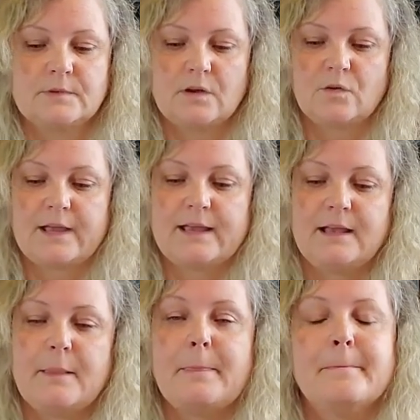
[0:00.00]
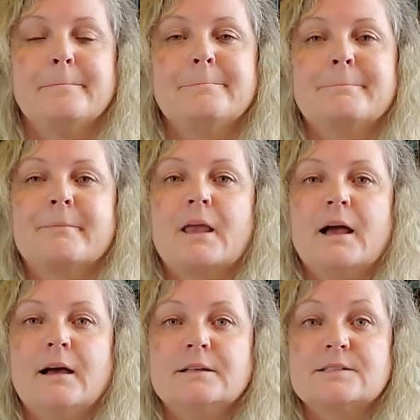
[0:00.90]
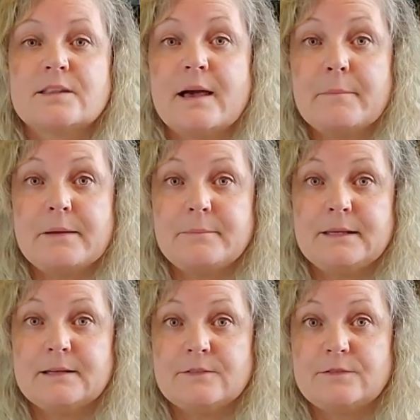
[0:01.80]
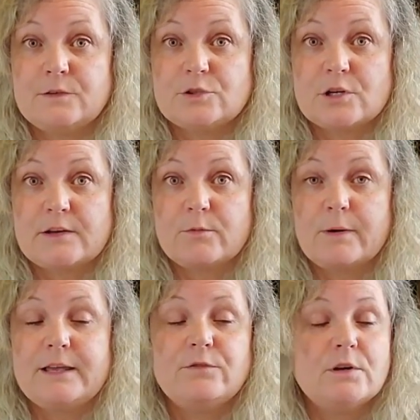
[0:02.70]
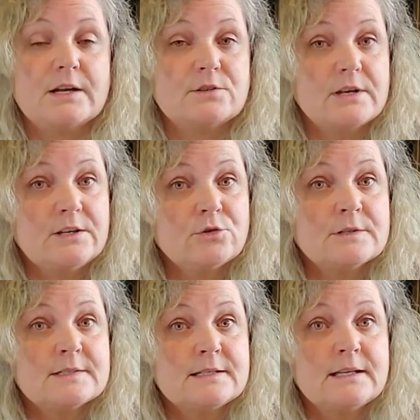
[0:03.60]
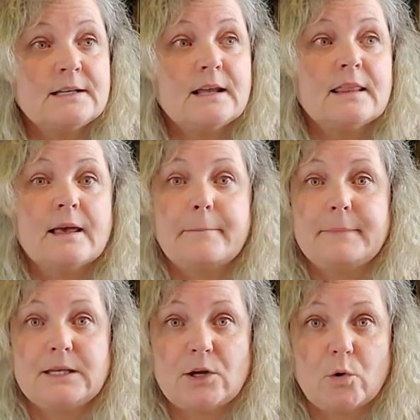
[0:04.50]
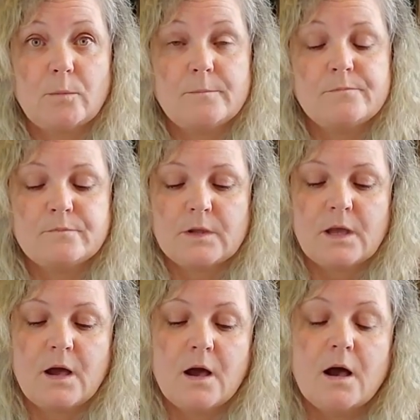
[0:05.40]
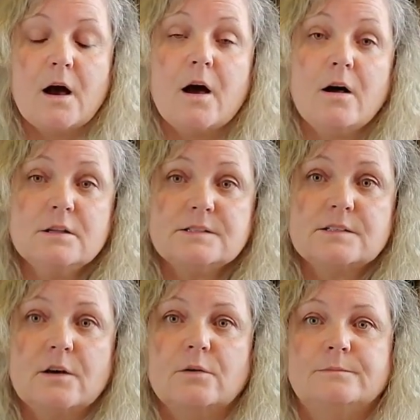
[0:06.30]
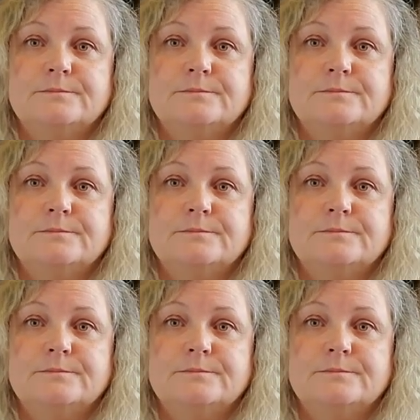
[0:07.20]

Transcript: Okay. Uh, so that might be in a future giveaway. If you guys are interested, let me know. Also,